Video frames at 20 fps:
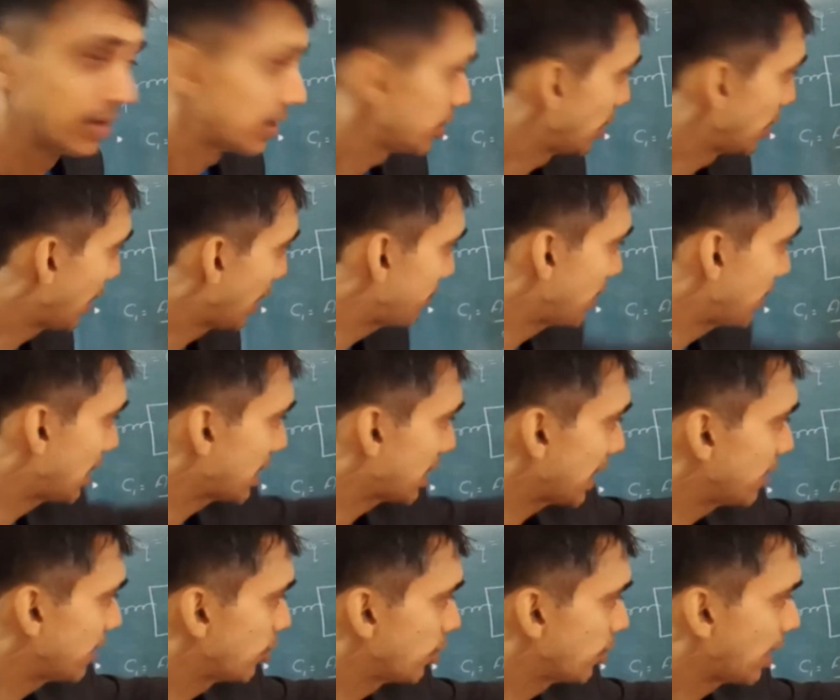you have
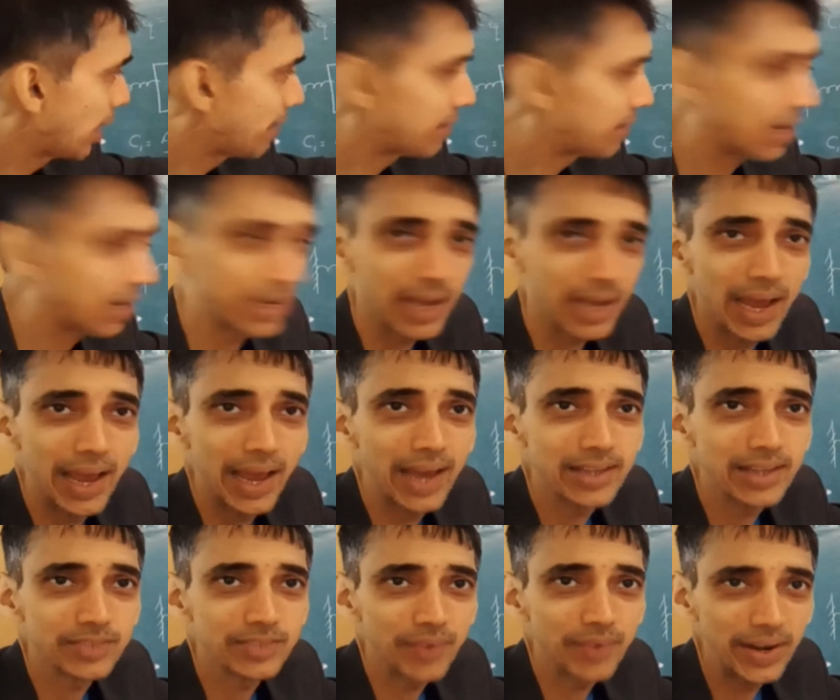delta U, you have delta
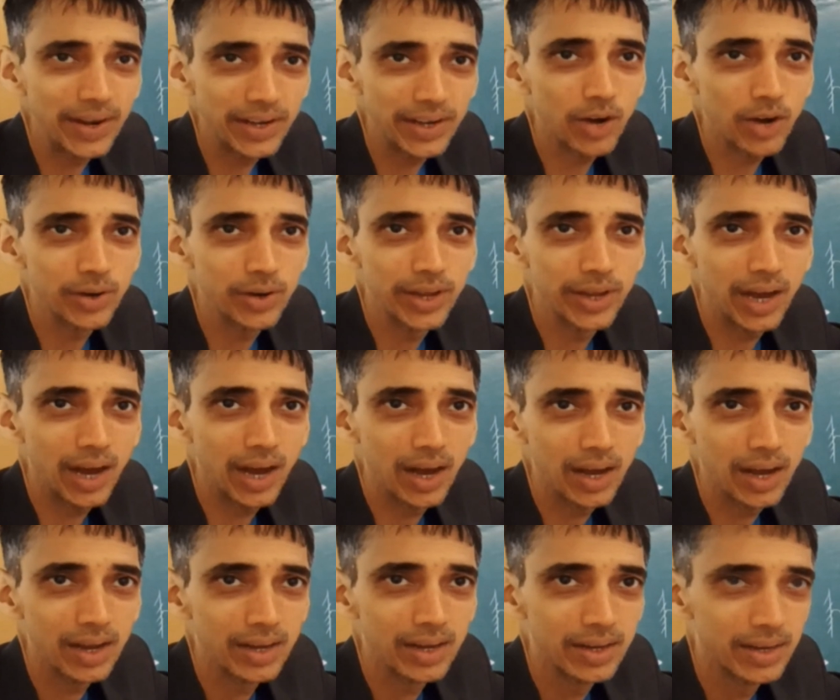X. Find it out, yeah.
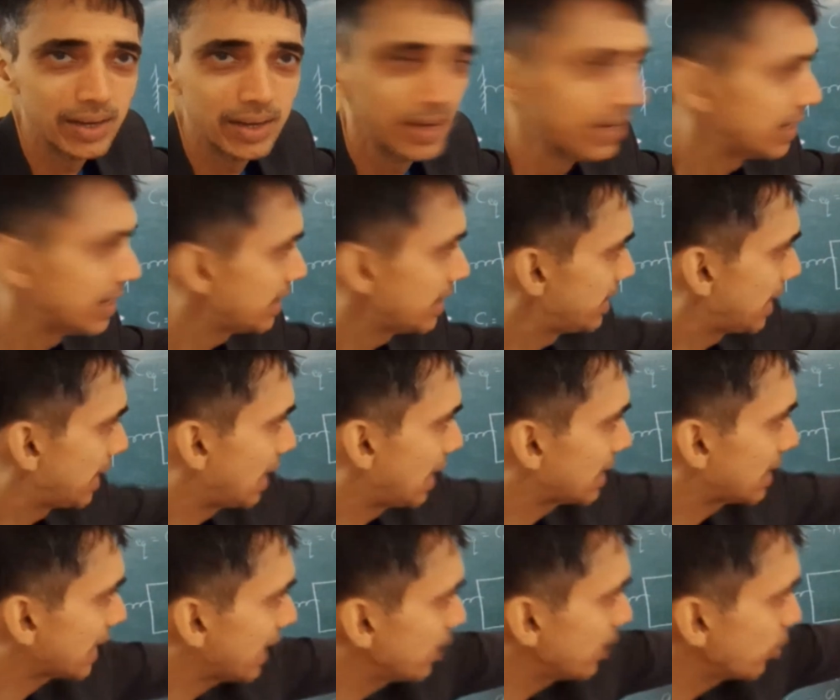Okay.
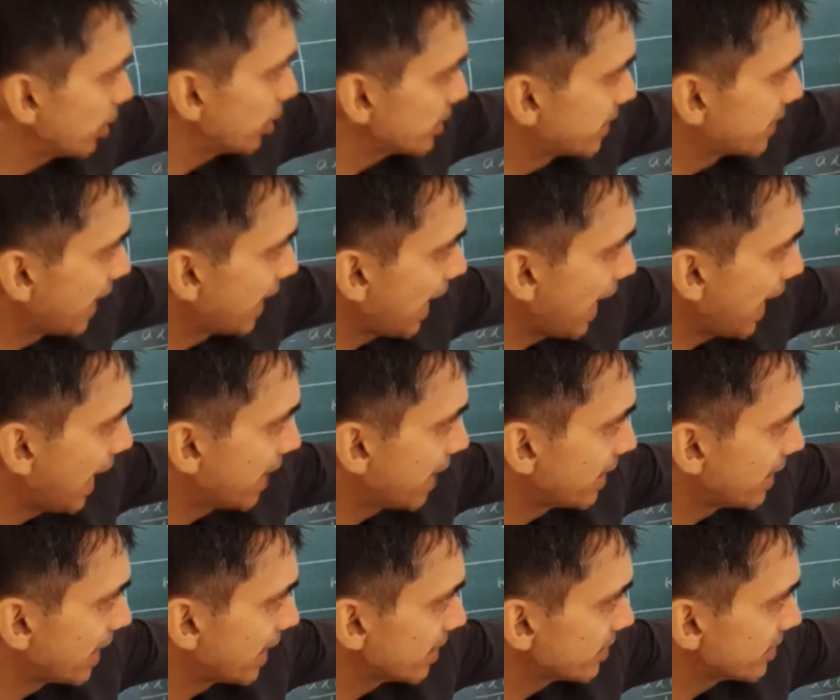Delta U is there.
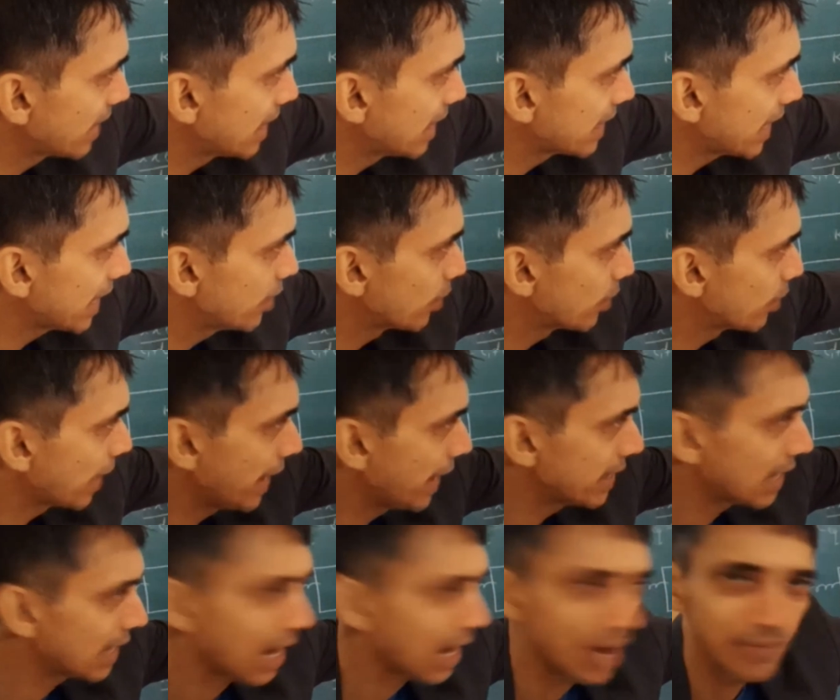That is delta U,
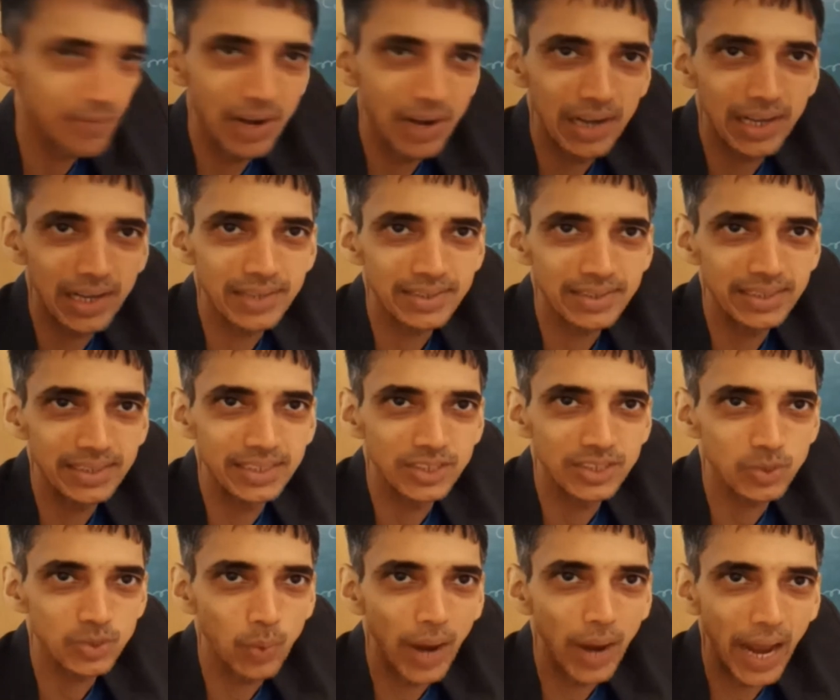right? Half delta C
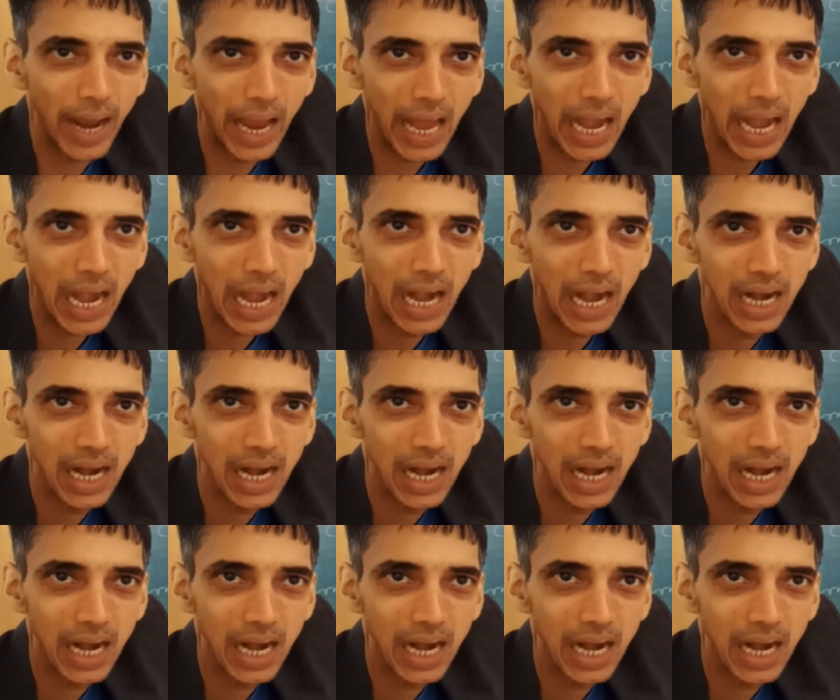square.